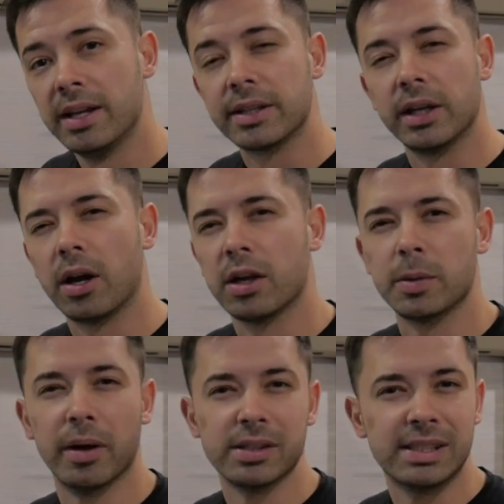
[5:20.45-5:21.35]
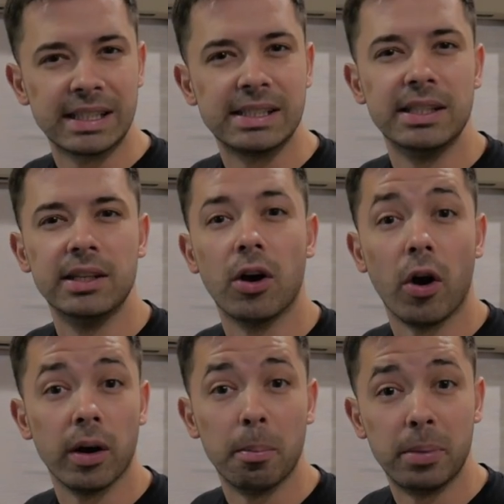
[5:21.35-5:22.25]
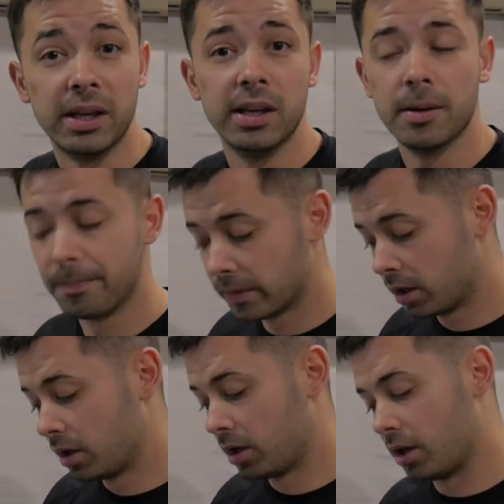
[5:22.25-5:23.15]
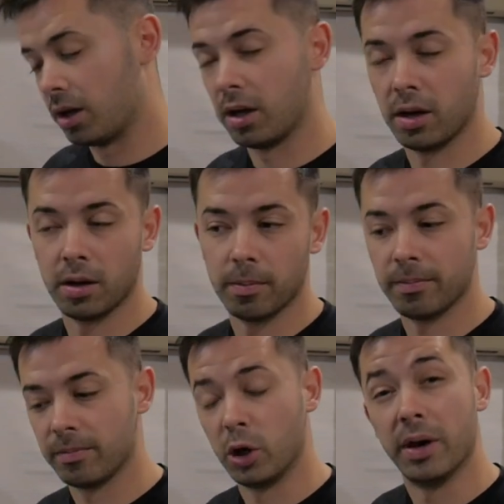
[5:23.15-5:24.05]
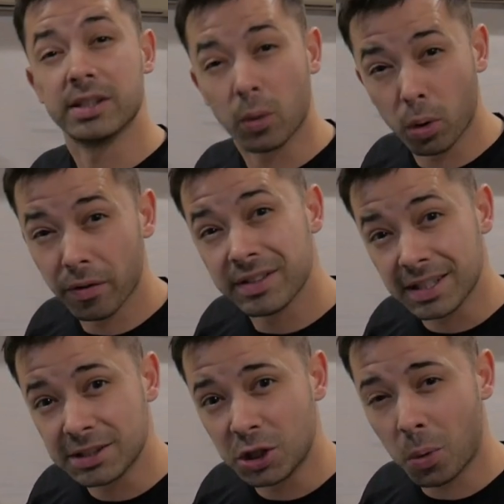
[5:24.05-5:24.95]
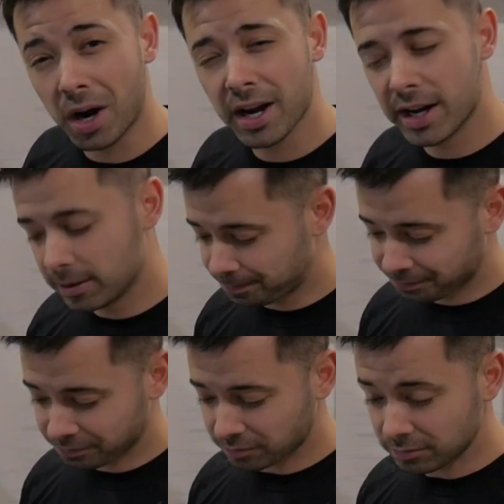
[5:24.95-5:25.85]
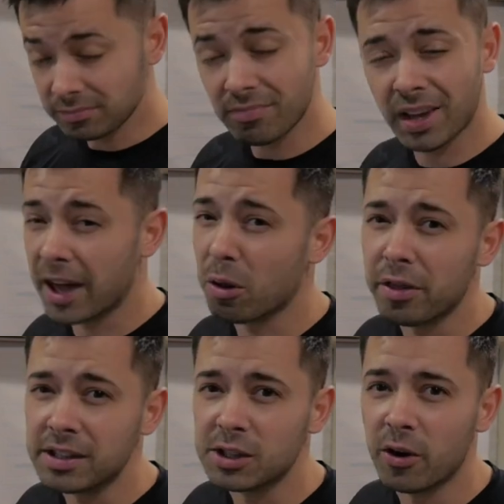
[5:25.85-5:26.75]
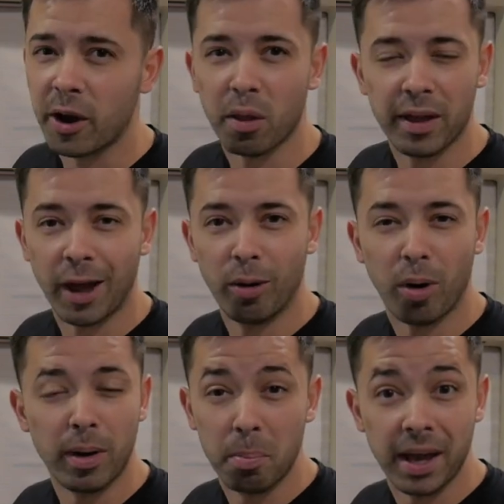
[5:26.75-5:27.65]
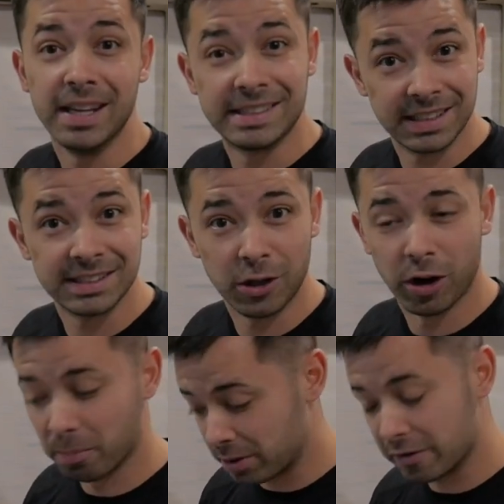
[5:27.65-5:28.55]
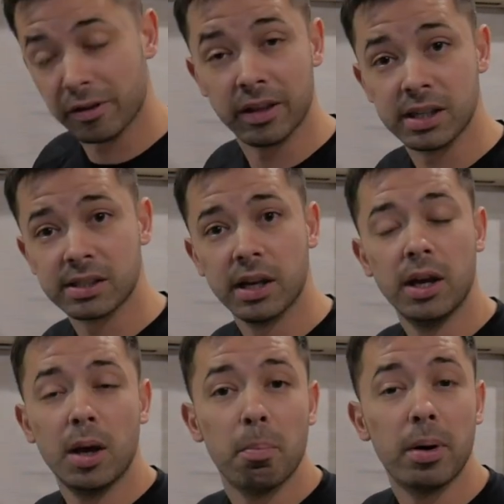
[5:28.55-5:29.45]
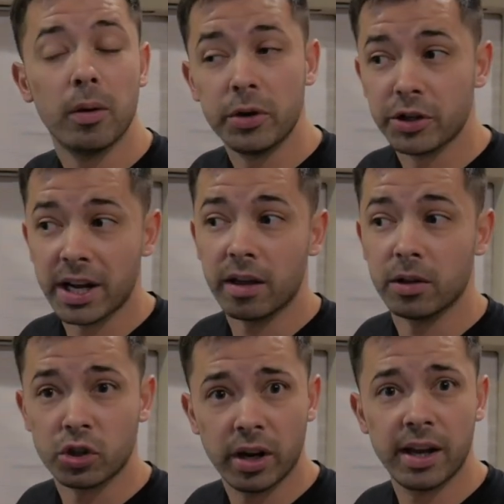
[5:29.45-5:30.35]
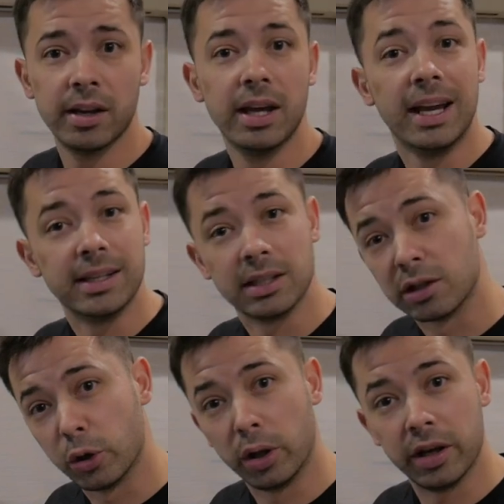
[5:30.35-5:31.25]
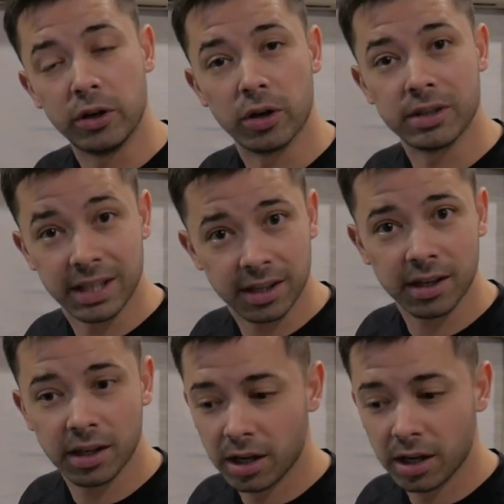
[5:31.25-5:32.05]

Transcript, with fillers: It's going to cost about 60 RMB. Um, you know, is it worth 60 kuai? I don't think so. I don't think I would probably pay 60 RMB for this. But when you're taking the train, it's included in your ticket.